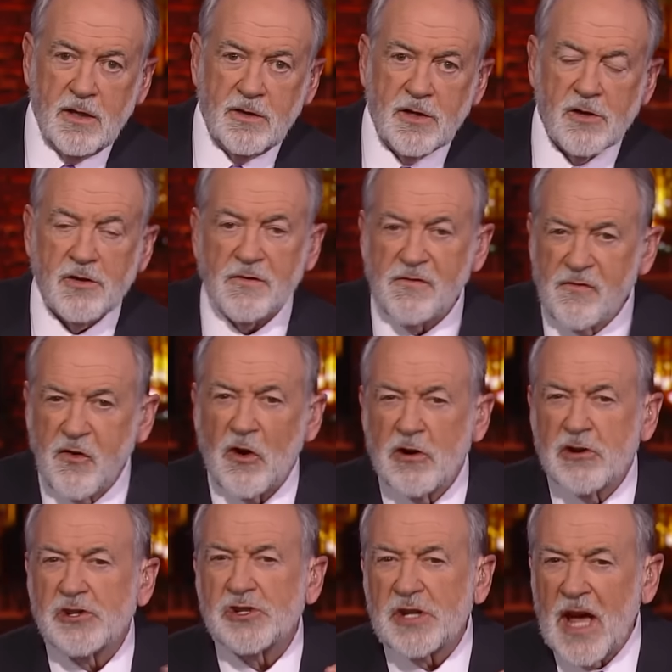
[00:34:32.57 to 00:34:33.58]
They're the
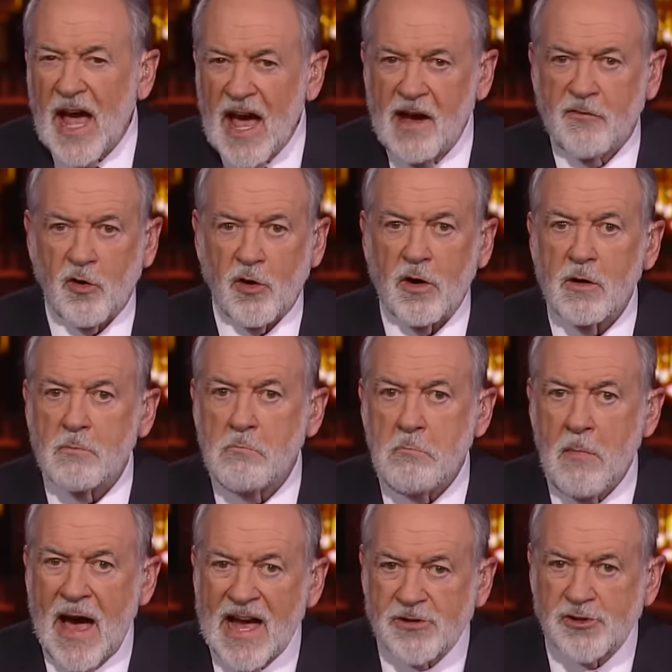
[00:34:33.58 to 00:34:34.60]
first ever
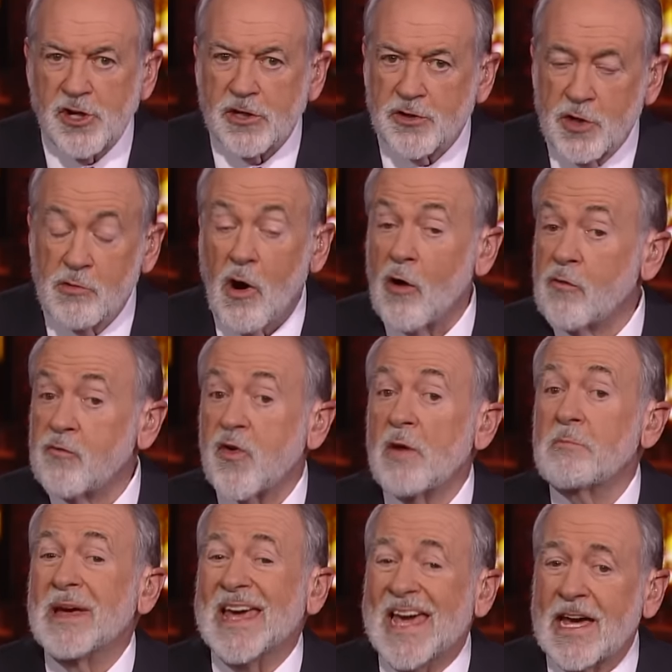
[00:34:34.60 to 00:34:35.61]
magic duo
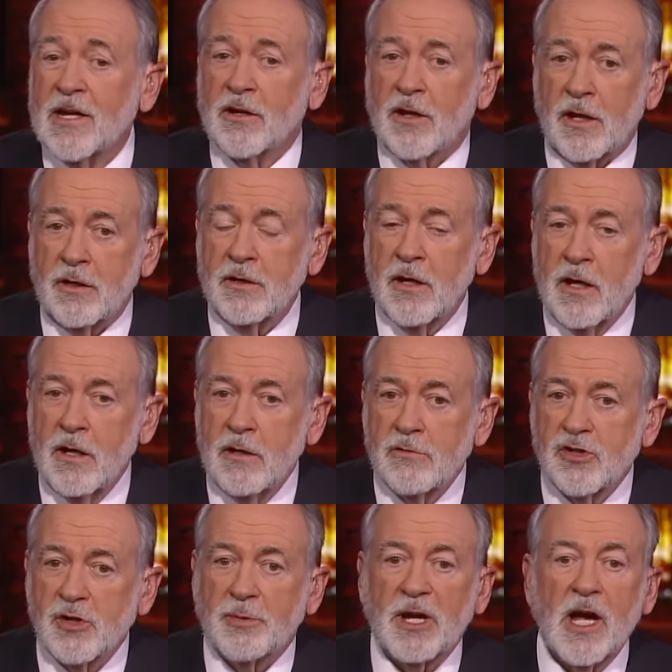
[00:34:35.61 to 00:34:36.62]
from England
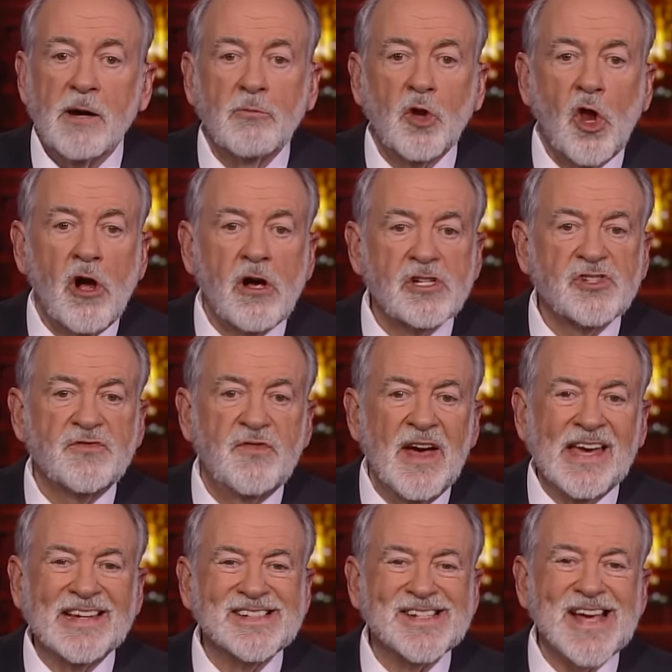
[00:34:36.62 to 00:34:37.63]
to become Las
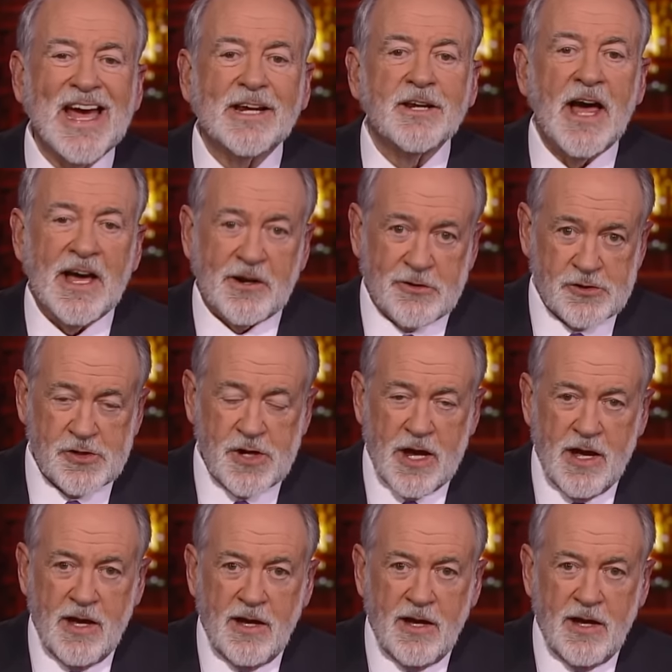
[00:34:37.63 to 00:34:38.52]
Vegas headliners.